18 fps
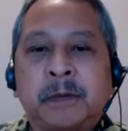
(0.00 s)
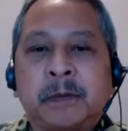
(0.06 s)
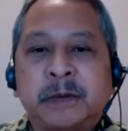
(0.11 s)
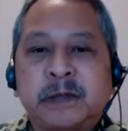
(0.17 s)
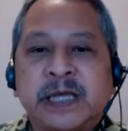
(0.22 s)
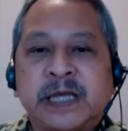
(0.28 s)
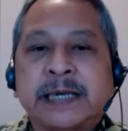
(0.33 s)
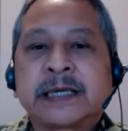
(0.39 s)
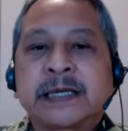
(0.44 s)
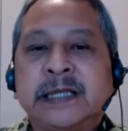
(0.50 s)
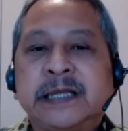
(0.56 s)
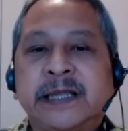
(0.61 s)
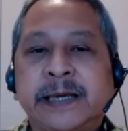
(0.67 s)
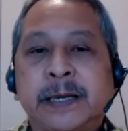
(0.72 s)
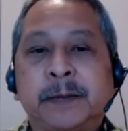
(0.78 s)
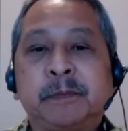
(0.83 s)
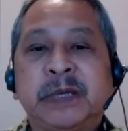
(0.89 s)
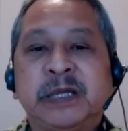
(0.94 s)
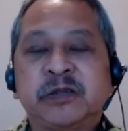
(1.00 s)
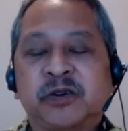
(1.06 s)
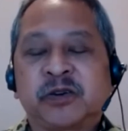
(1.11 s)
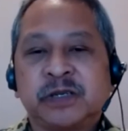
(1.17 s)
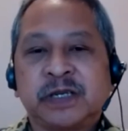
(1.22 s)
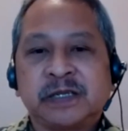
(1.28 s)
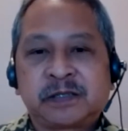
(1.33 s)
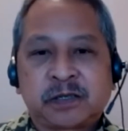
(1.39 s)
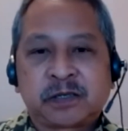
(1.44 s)
that can then be turned
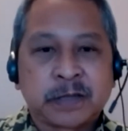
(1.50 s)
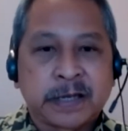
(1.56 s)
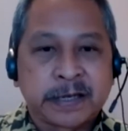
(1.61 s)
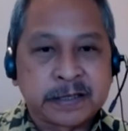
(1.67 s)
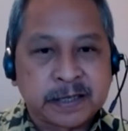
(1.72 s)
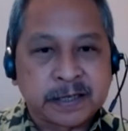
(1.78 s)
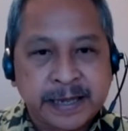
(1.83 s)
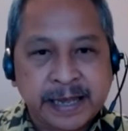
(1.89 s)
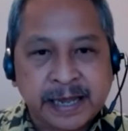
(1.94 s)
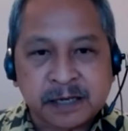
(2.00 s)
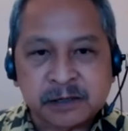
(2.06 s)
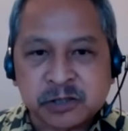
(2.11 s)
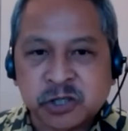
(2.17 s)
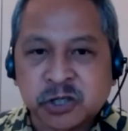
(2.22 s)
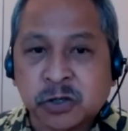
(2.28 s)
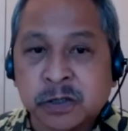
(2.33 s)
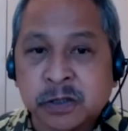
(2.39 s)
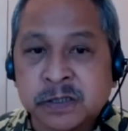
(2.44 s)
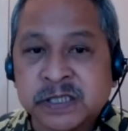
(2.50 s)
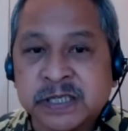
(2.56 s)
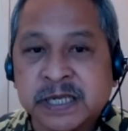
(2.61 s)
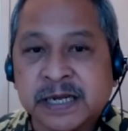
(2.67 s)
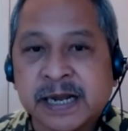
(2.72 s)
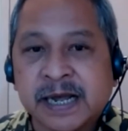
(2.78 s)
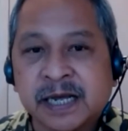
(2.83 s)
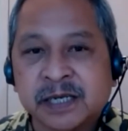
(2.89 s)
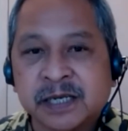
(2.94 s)
into like the Gantt charts
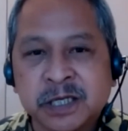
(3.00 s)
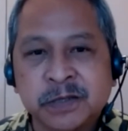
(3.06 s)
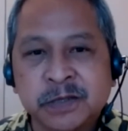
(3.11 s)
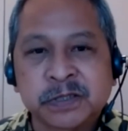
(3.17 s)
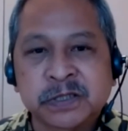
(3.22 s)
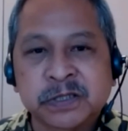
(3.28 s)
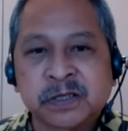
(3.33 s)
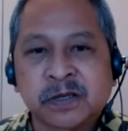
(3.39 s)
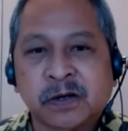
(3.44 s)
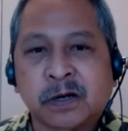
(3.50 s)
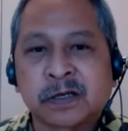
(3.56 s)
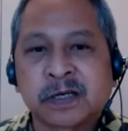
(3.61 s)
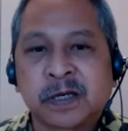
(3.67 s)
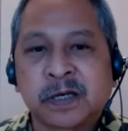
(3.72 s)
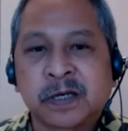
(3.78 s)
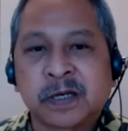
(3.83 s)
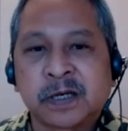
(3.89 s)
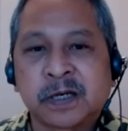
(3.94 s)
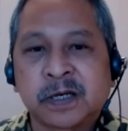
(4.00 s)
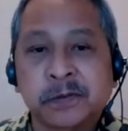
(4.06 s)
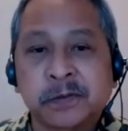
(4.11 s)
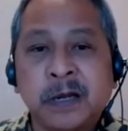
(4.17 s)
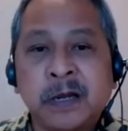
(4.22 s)
that Ashley was talking about.